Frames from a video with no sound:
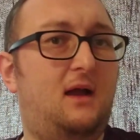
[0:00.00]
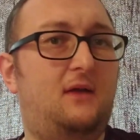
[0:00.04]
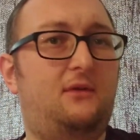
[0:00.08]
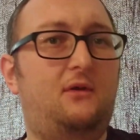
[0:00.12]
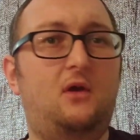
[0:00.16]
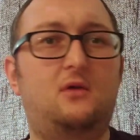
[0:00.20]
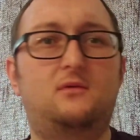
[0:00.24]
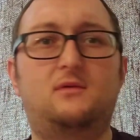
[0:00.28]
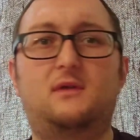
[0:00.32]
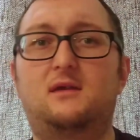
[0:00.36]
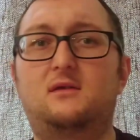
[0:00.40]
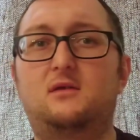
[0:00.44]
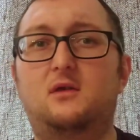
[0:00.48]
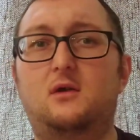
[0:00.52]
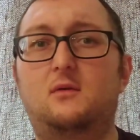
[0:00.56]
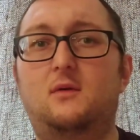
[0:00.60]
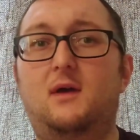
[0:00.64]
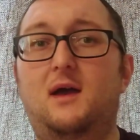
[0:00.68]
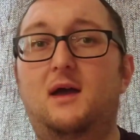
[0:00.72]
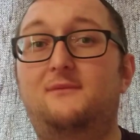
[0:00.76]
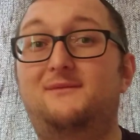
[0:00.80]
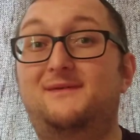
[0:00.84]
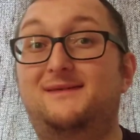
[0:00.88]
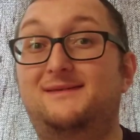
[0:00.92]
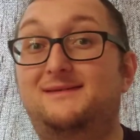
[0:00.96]
I know they do
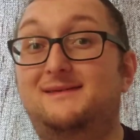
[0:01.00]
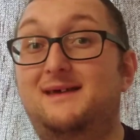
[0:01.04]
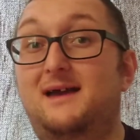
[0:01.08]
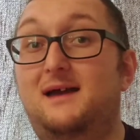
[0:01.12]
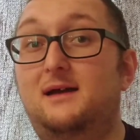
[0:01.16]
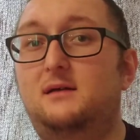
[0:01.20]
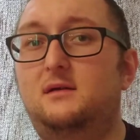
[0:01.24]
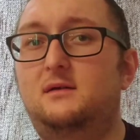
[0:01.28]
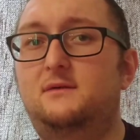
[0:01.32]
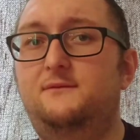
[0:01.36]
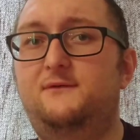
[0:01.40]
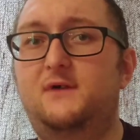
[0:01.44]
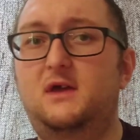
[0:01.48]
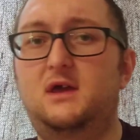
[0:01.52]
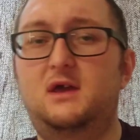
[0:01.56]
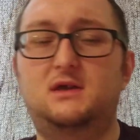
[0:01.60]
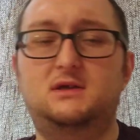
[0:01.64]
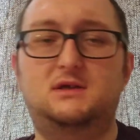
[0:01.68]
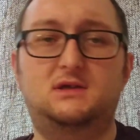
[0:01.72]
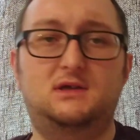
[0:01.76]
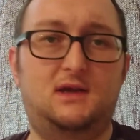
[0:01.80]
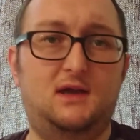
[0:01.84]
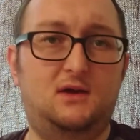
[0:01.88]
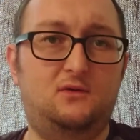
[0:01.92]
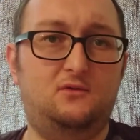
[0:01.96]
have a tank
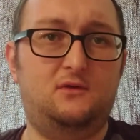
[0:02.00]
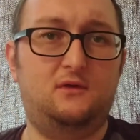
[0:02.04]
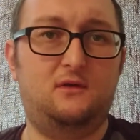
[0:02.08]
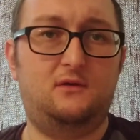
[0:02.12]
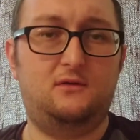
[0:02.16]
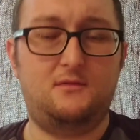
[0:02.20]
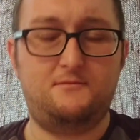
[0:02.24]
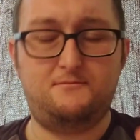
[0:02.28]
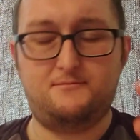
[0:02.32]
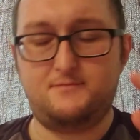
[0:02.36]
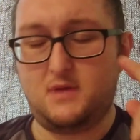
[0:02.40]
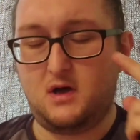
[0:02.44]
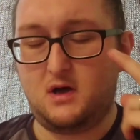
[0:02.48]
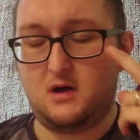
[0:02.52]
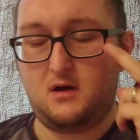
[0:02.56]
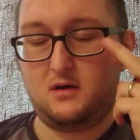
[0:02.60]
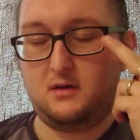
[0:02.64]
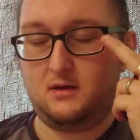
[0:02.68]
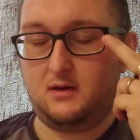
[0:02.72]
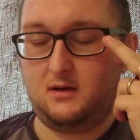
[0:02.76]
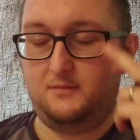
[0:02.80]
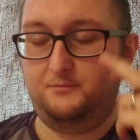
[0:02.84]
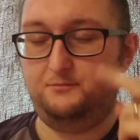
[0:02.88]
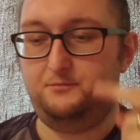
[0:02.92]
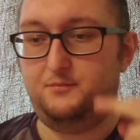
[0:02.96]
version out on the
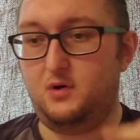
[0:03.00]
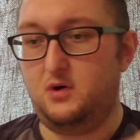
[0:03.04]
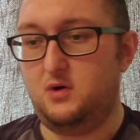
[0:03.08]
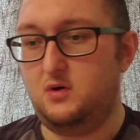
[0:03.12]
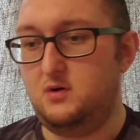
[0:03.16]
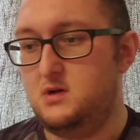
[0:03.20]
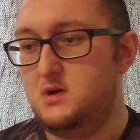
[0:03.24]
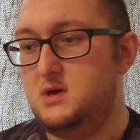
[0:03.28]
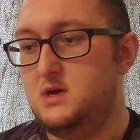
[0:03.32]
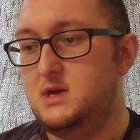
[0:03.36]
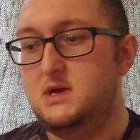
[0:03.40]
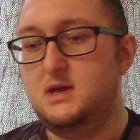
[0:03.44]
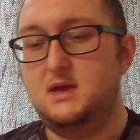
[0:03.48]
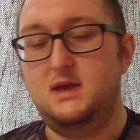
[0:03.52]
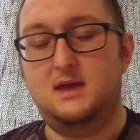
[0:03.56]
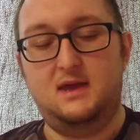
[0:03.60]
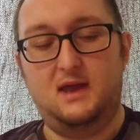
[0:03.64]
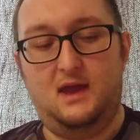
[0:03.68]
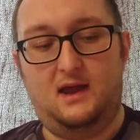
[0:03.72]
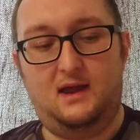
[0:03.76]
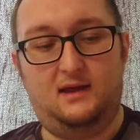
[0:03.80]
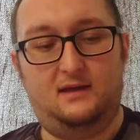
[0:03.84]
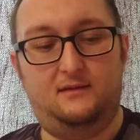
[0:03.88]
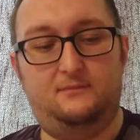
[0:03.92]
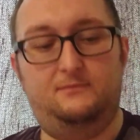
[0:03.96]
market, but
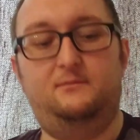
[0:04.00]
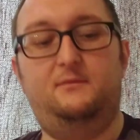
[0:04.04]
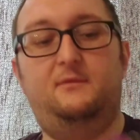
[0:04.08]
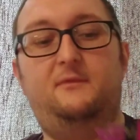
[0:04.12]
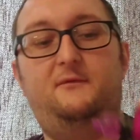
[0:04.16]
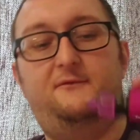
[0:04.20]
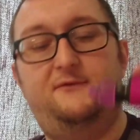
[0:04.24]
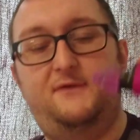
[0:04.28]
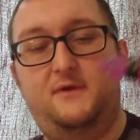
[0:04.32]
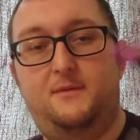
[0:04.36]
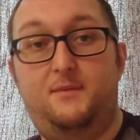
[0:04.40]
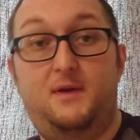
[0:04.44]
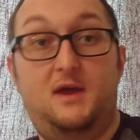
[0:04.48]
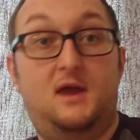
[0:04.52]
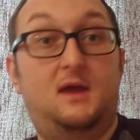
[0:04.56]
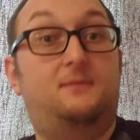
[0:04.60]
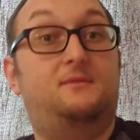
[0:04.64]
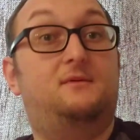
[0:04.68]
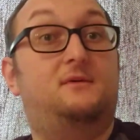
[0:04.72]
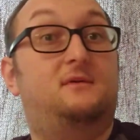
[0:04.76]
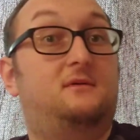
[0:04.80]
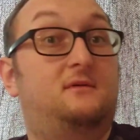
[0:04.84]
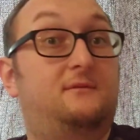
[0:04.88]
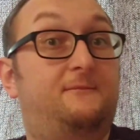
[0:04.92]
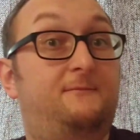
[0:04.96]
for the
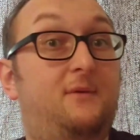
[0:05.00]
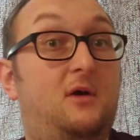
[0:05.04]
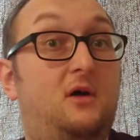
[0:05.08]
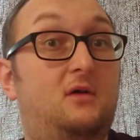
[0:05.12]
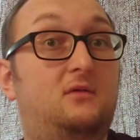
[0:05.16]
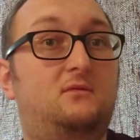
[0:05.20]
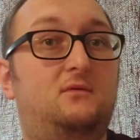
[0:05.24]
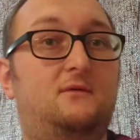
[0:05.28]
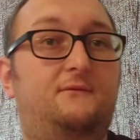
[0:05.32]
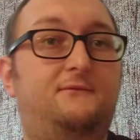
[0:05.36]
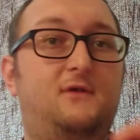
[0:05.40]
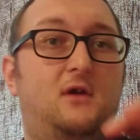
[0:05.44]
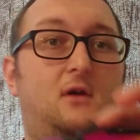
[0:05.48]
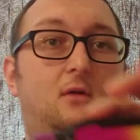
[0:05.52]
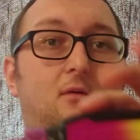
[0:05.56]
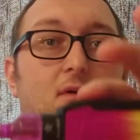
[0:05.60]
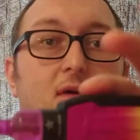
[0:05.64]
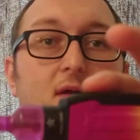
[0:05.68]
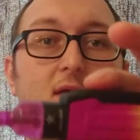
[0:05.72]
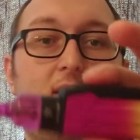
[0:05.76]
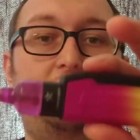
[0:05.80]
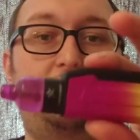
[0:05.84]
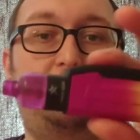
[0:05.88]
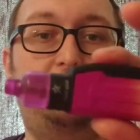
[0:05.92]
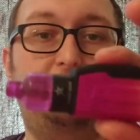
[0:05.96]
purposes of pod review,
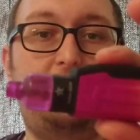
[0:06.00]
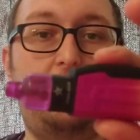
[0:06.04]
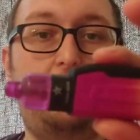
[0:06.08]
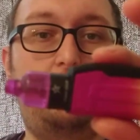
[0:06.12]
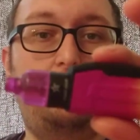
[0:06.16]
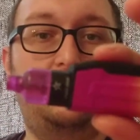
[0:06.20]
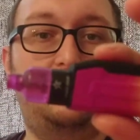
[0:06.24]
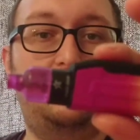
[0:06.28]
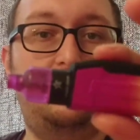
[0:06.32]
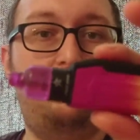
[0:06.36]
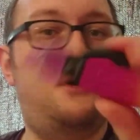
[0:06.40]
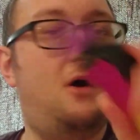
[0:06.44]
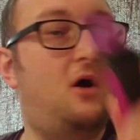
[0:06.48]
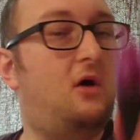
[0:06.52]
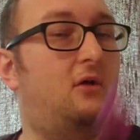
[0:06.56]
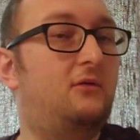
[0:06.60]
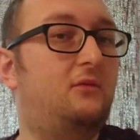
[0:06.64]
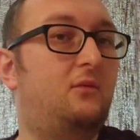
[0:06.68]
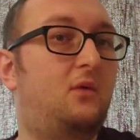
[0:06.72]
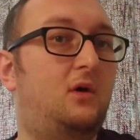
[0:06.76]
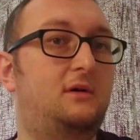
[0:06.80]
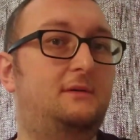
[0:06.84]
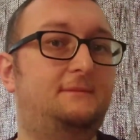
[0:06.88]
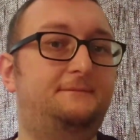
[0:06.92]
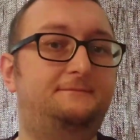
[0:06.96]
I've gone with the pod
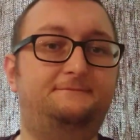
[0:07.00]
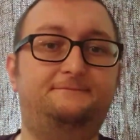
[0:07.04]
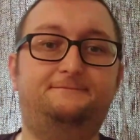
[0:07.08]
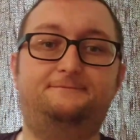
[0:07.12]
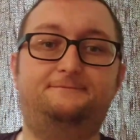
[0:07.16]
one.